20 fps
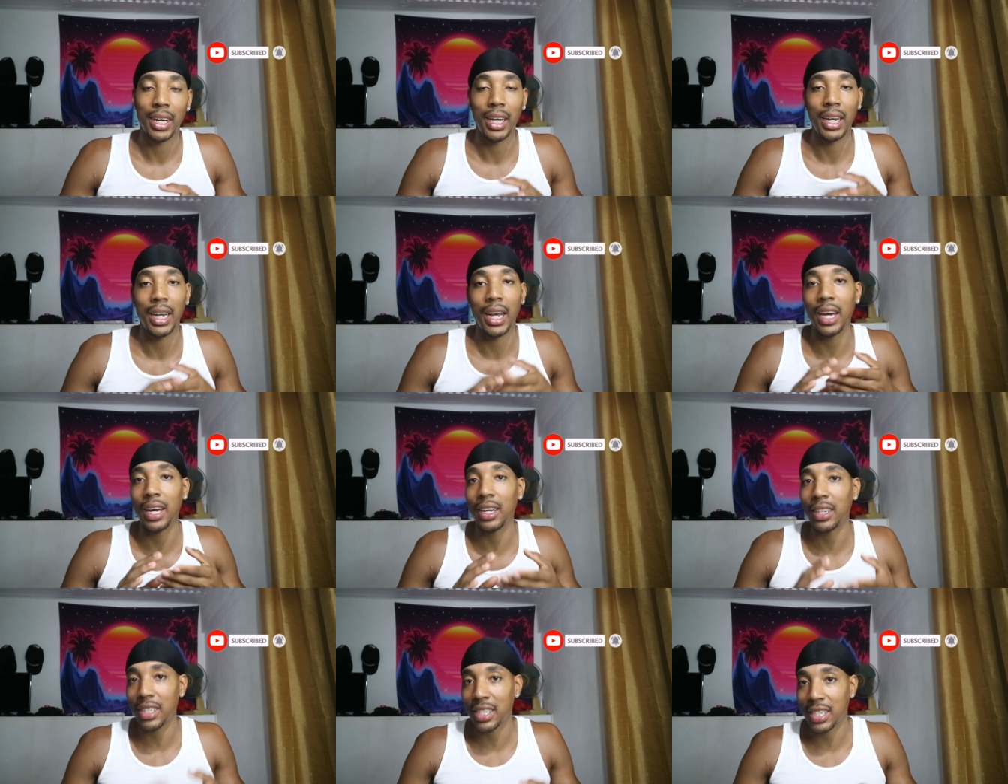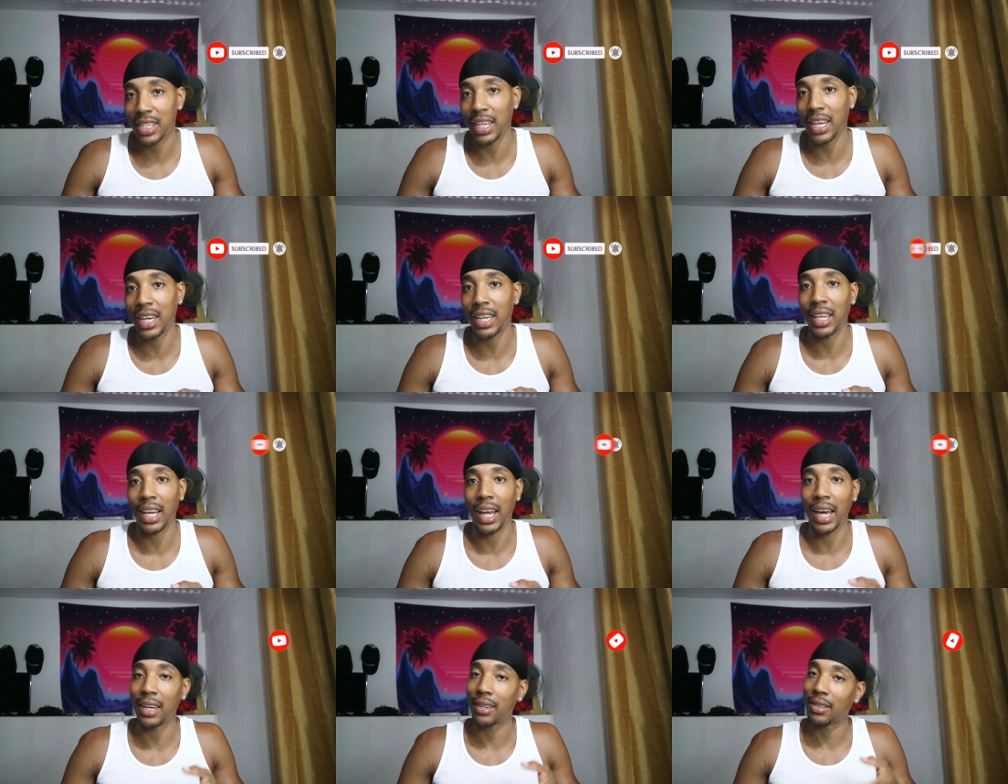And I
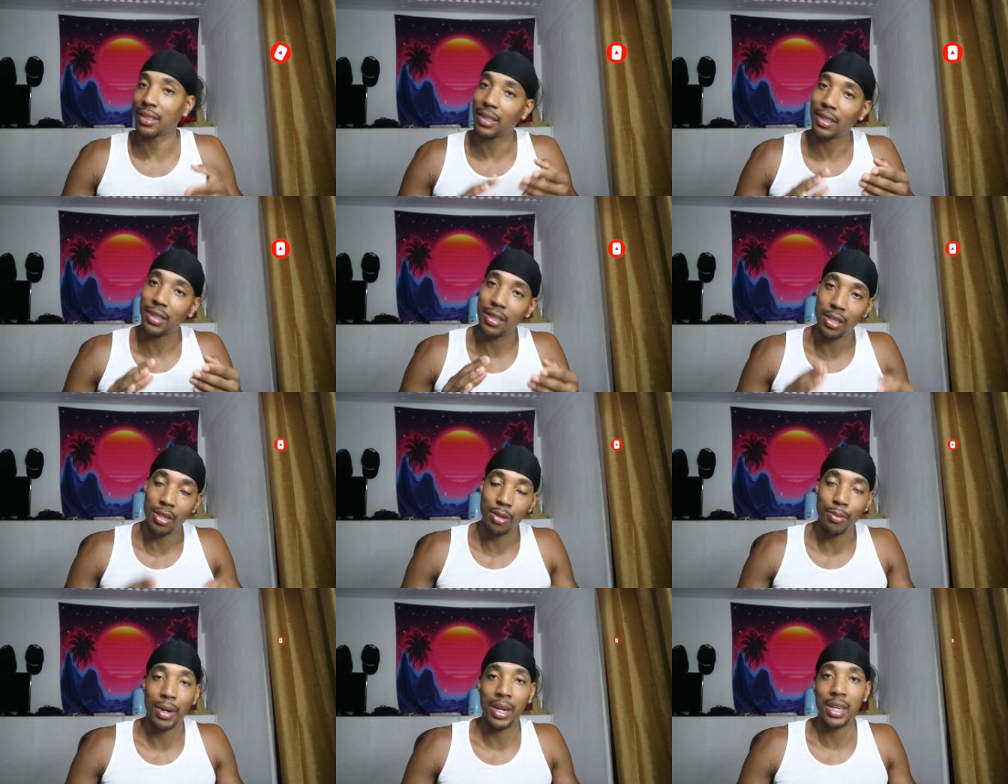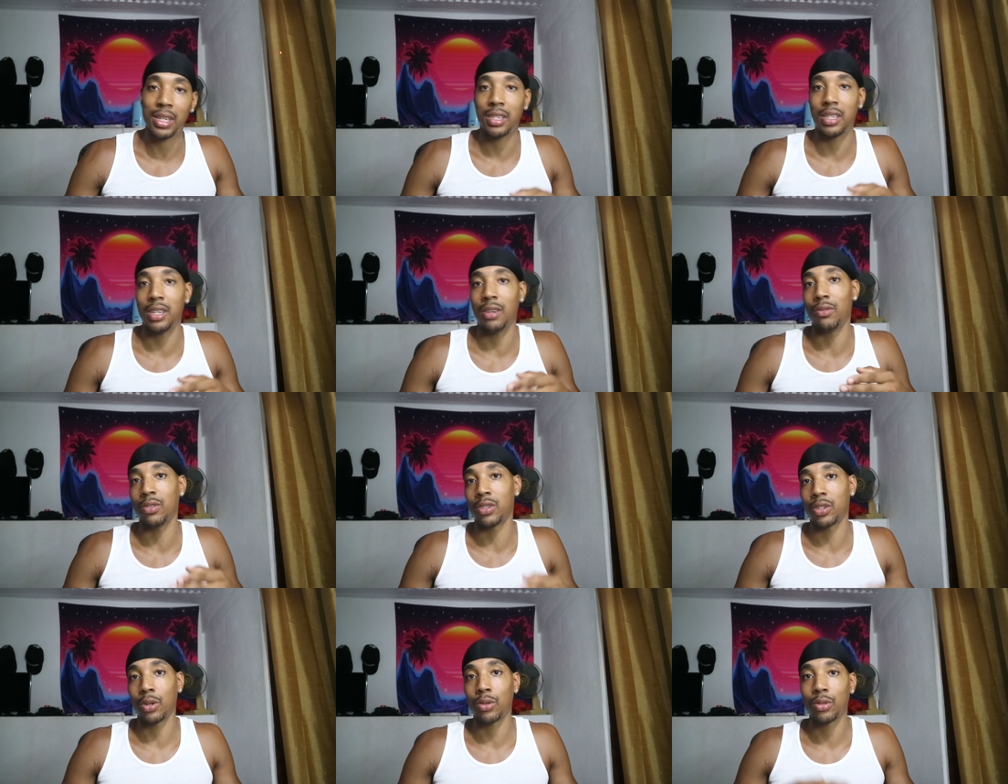understand, like, you might
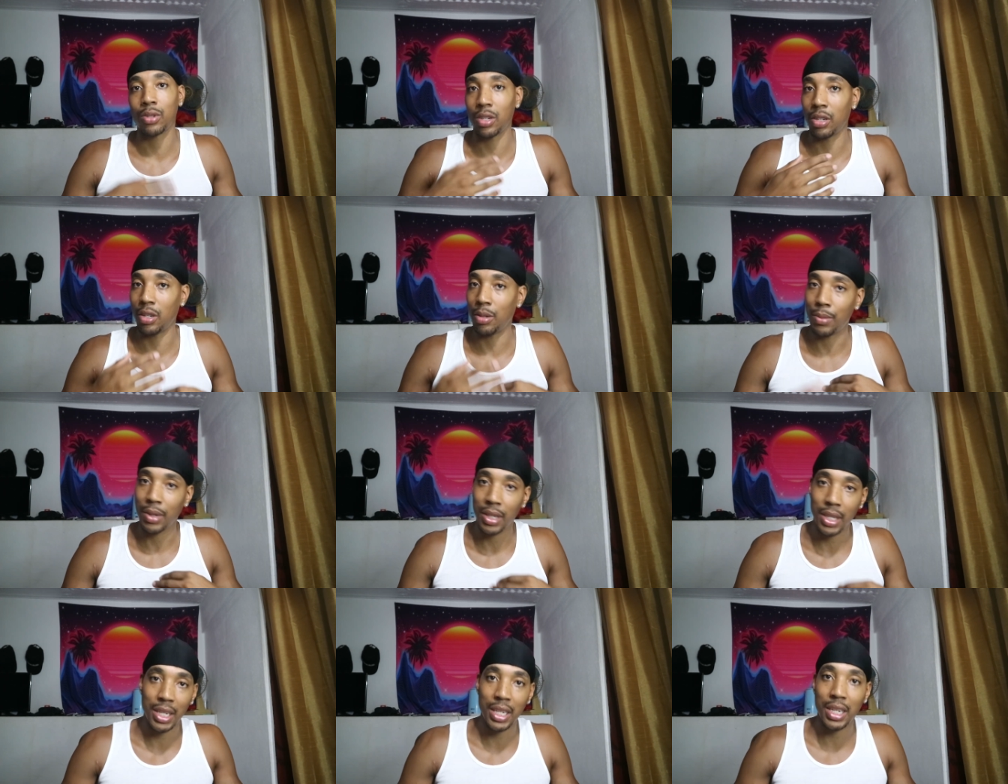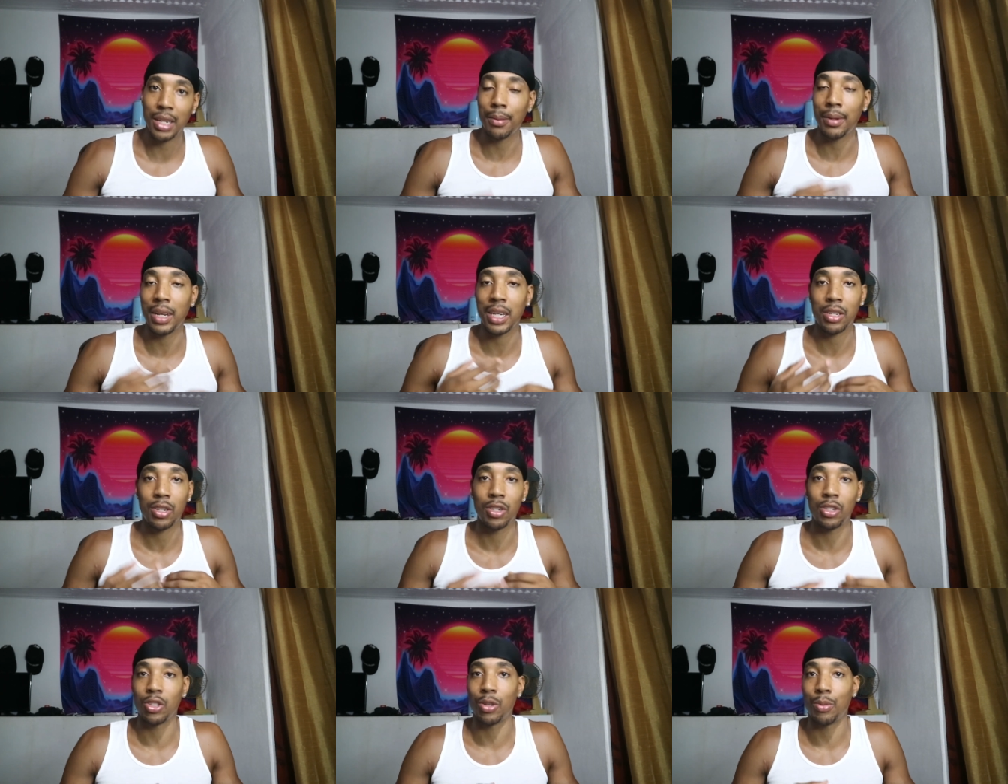see results in the beginning, but
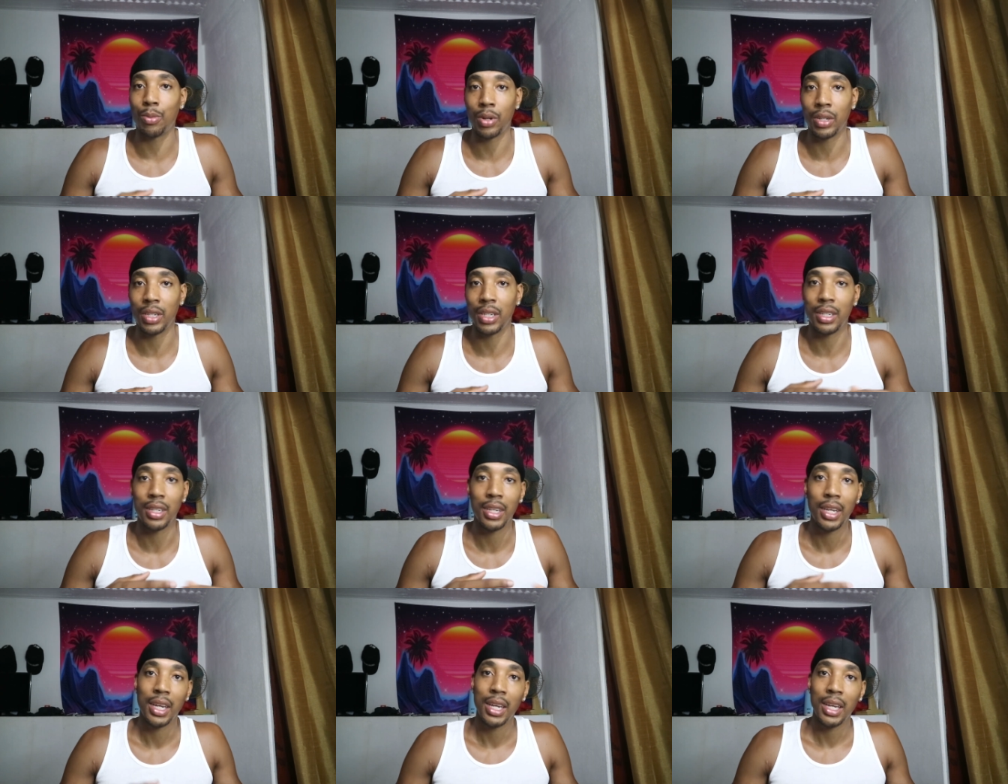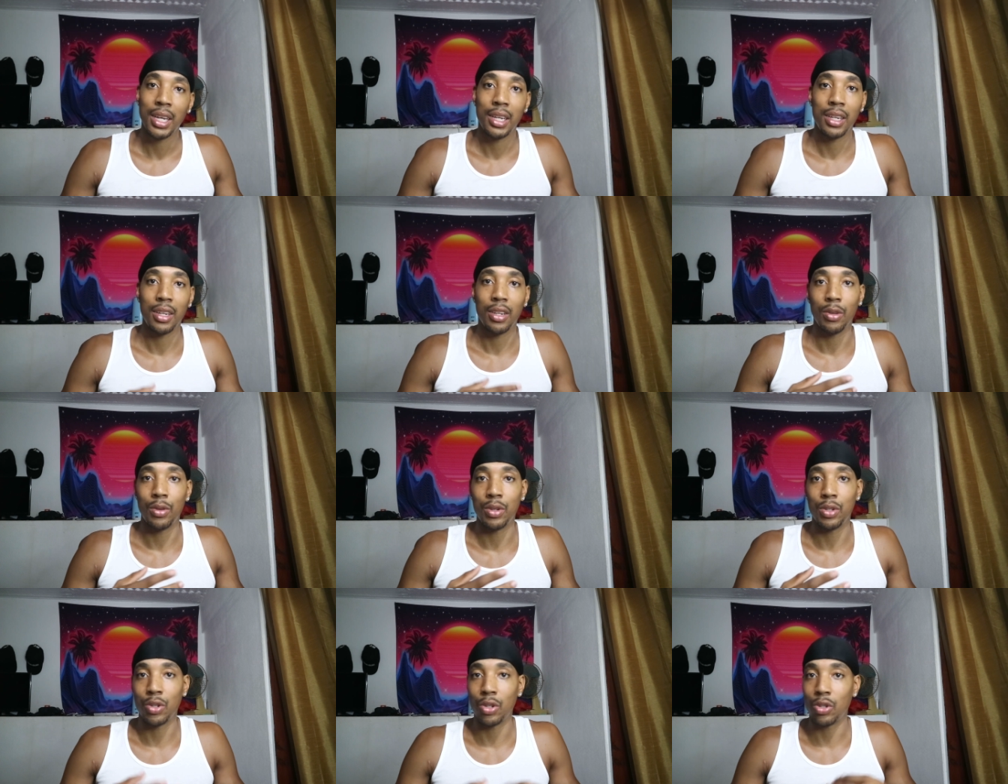that's because your body,
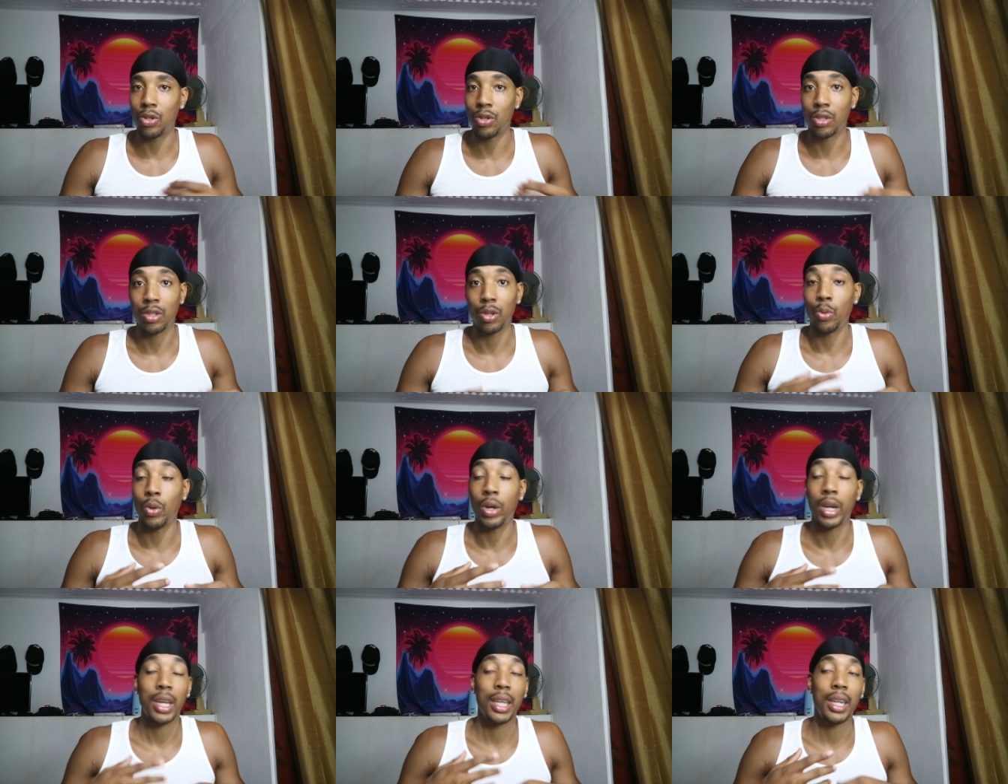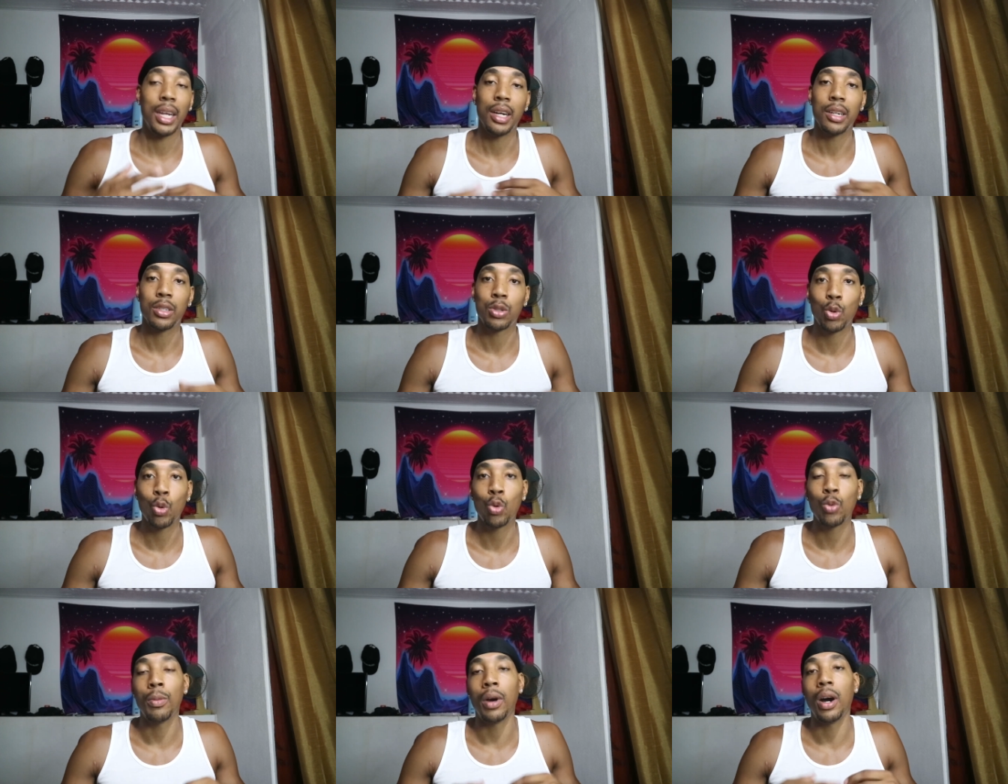you know, is not used to working out
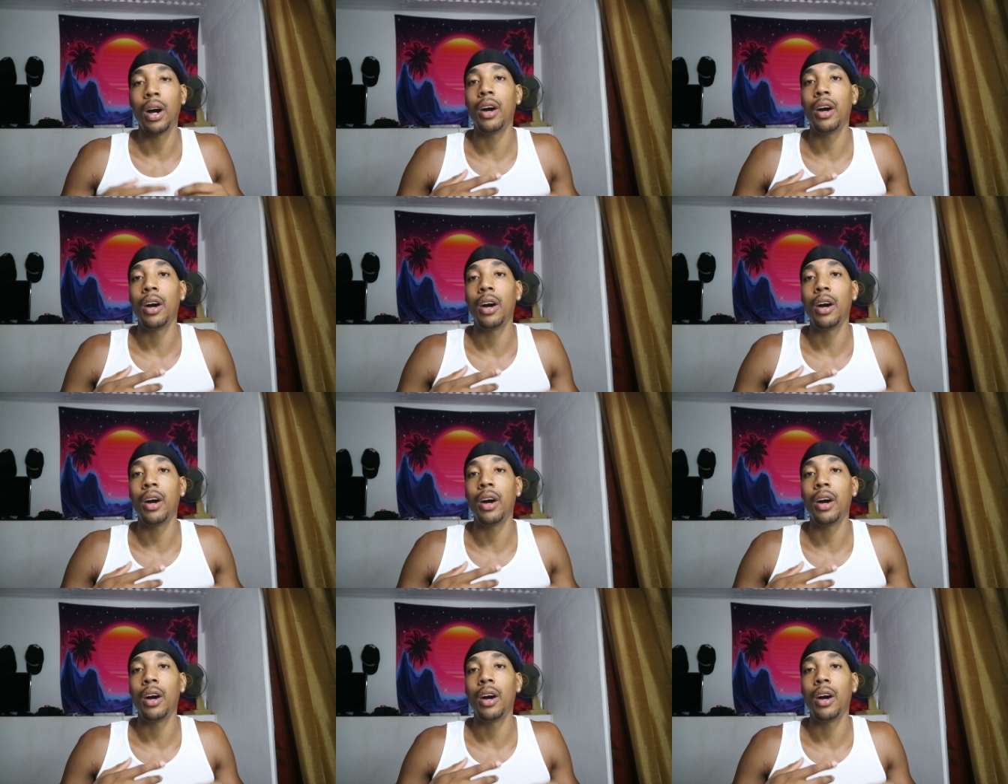at all.